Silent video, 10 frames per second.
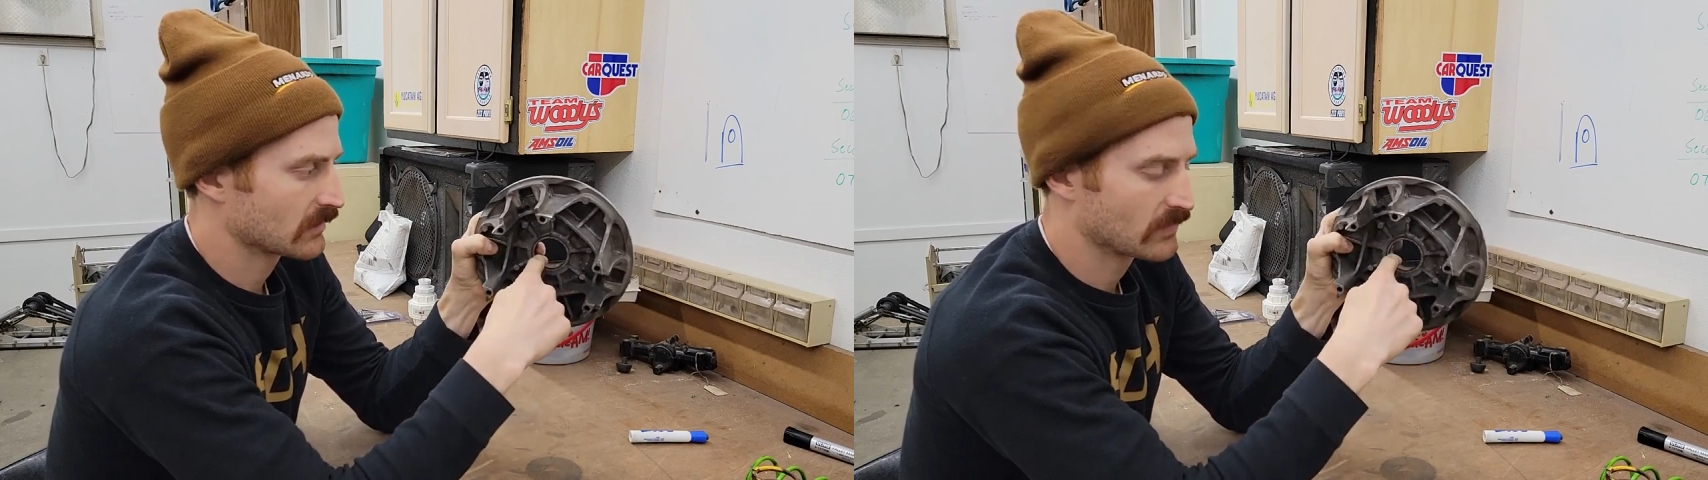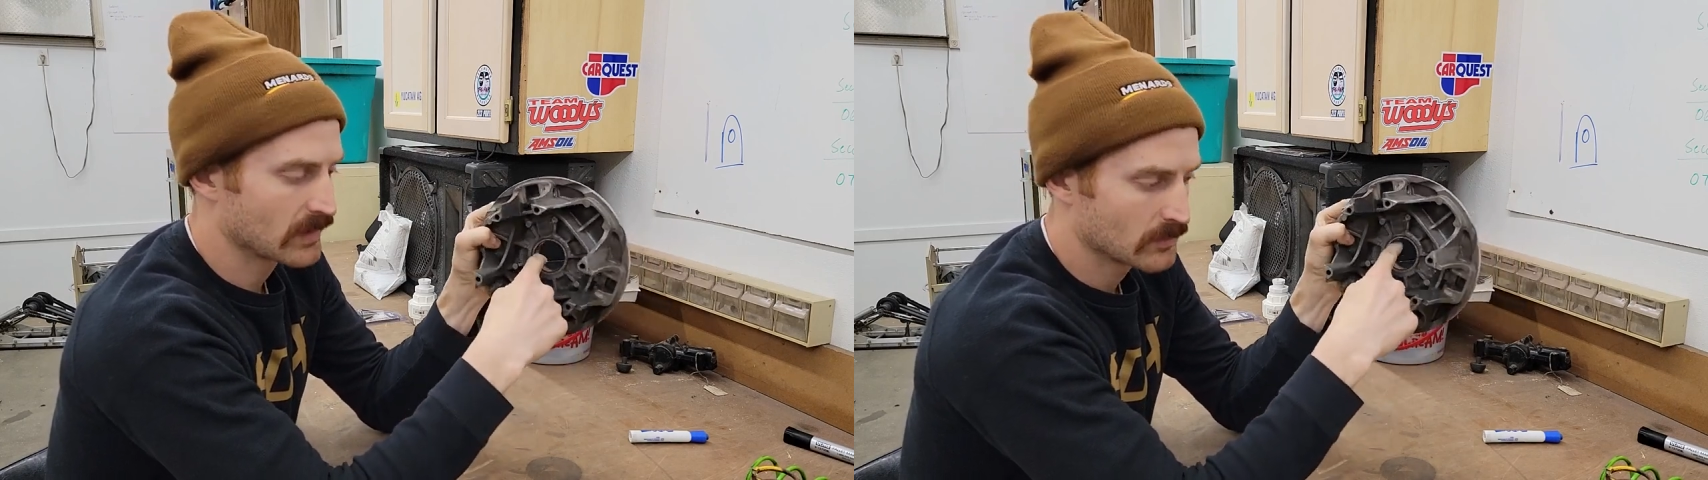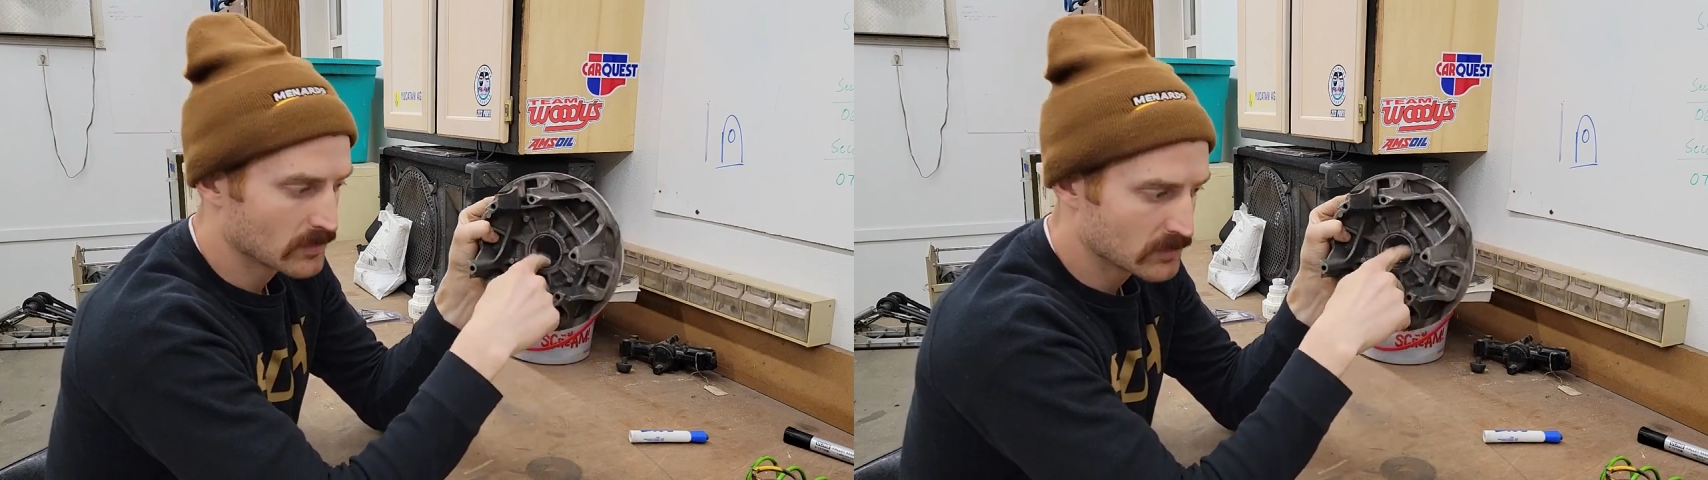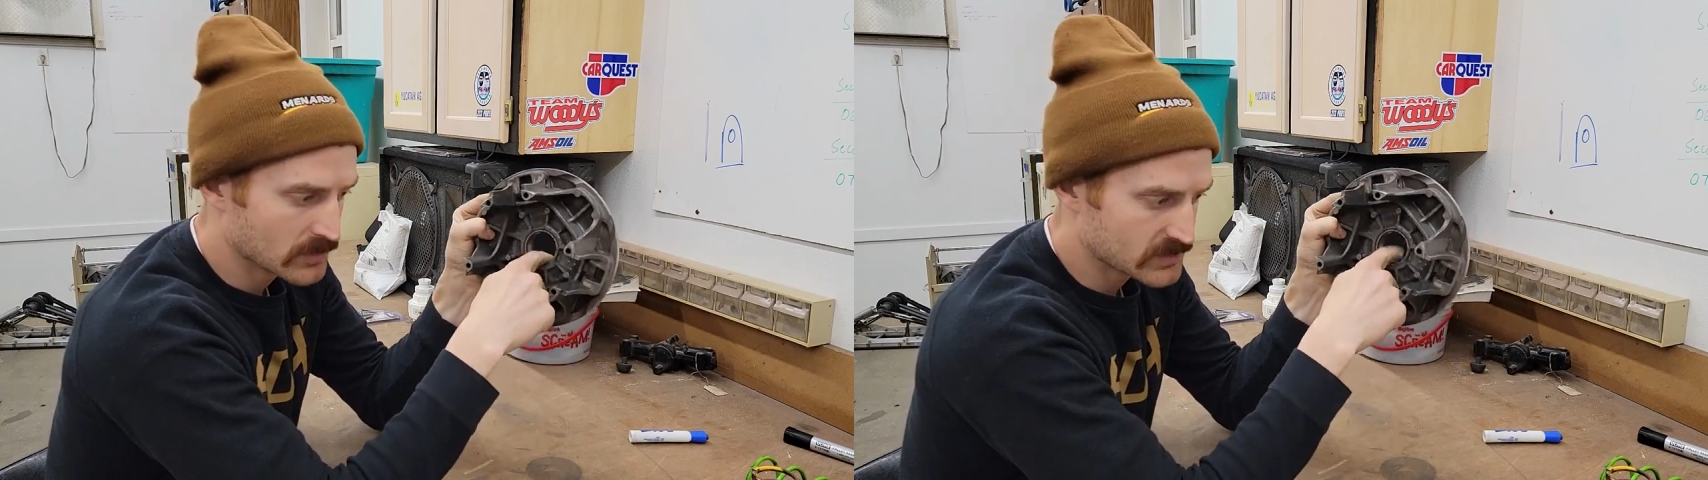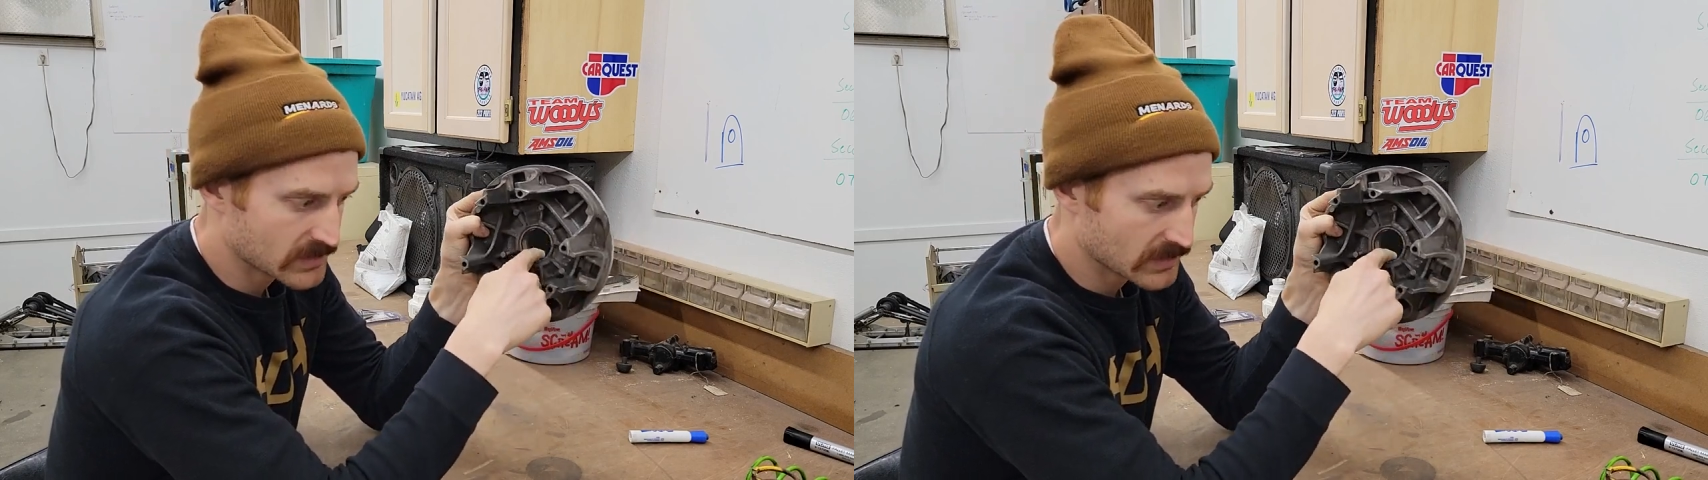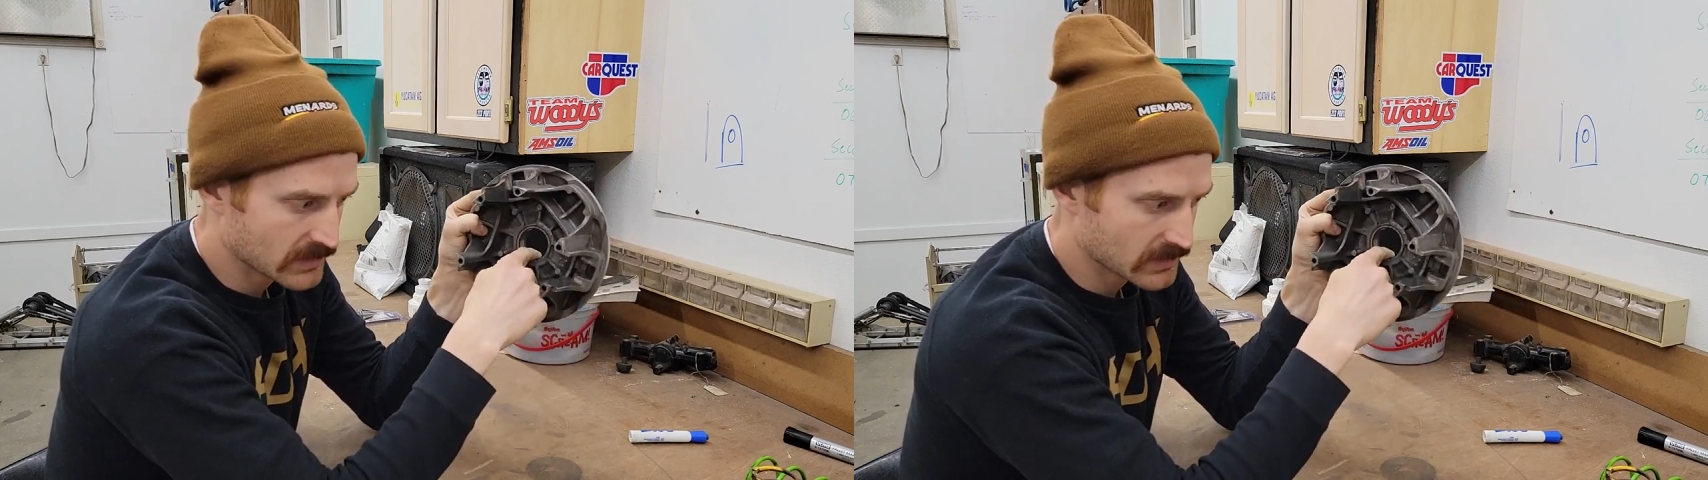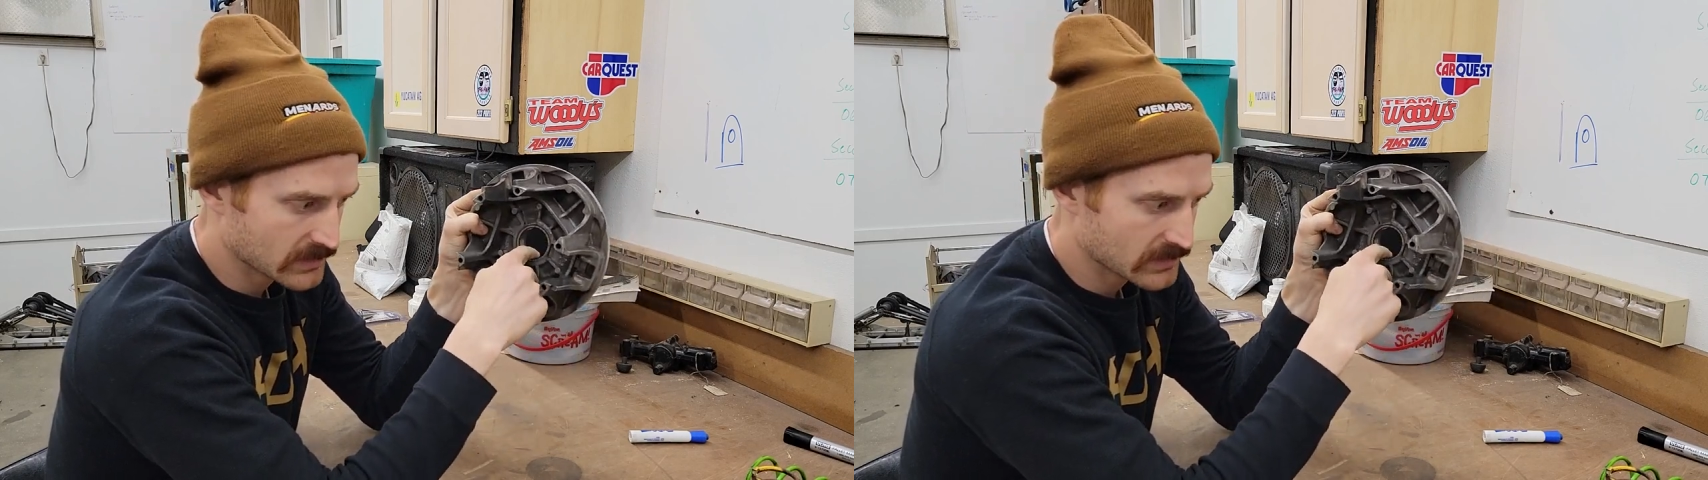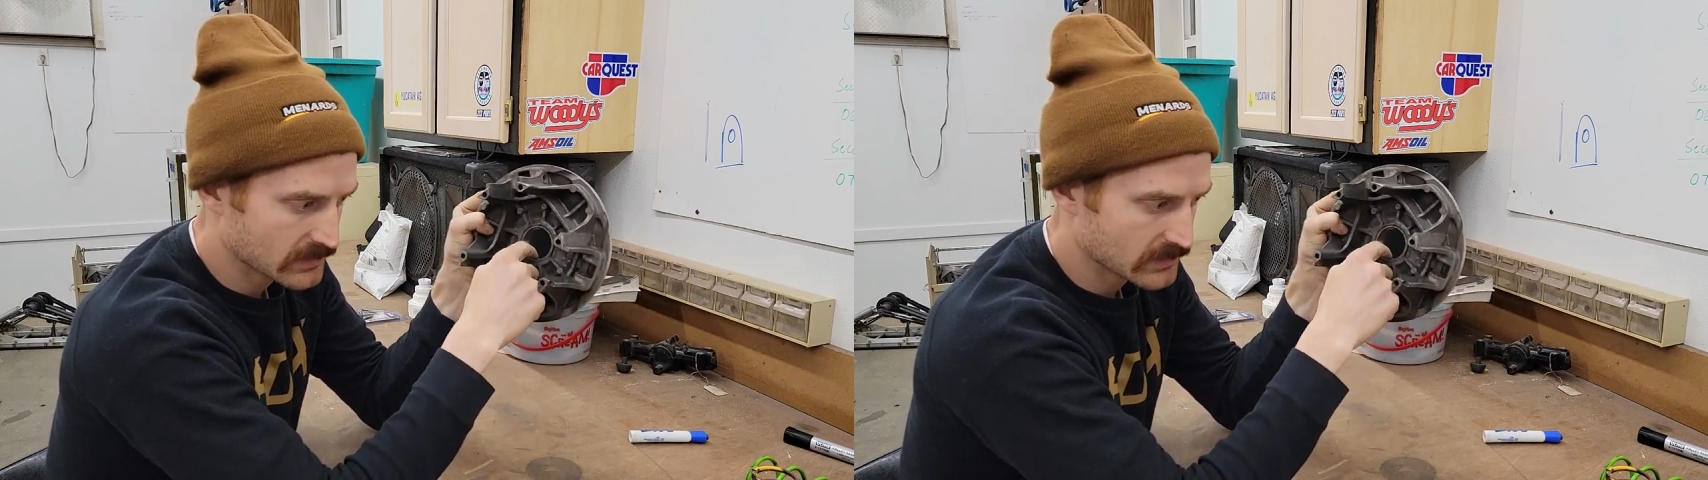fiber bushing in it.